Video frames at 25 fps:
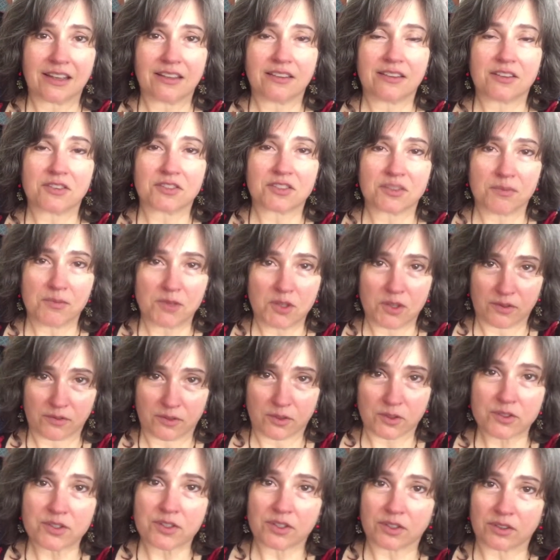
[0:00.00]
there's some
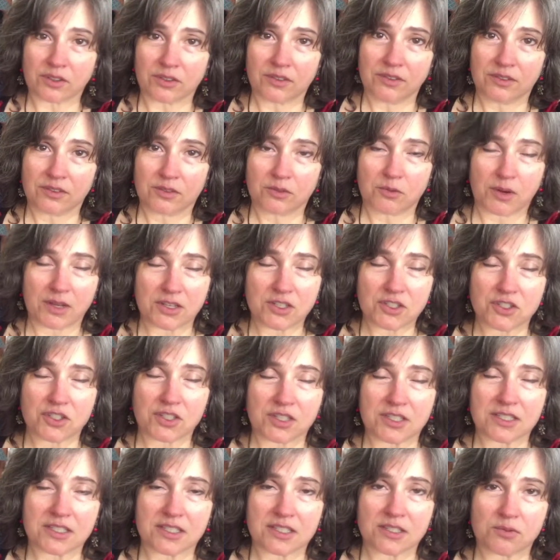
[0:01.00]
universal
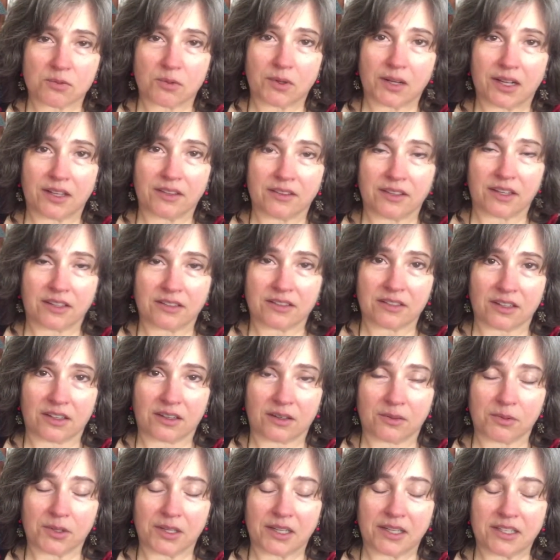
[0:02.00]
questions as well that
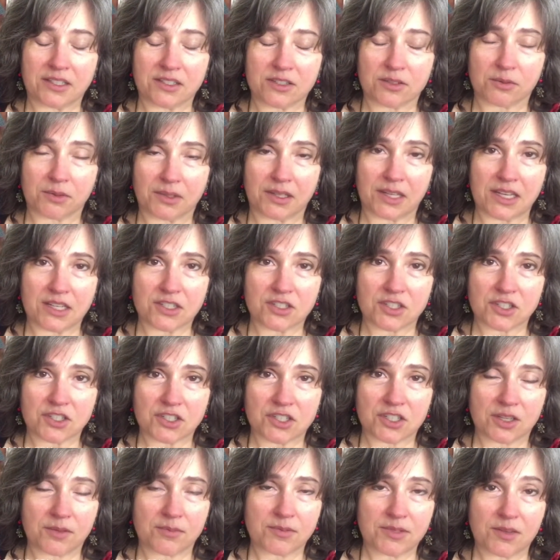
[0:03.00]
are related to
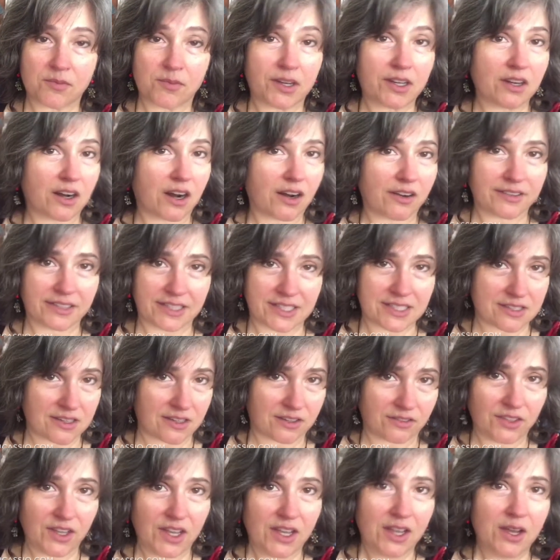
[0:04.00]
relationships, and regardless
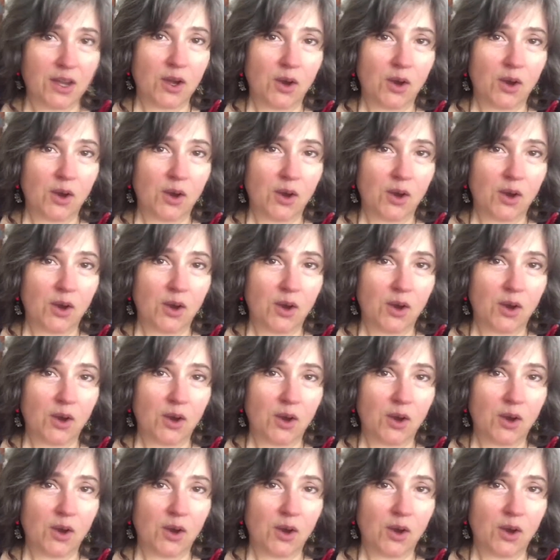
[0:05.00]
of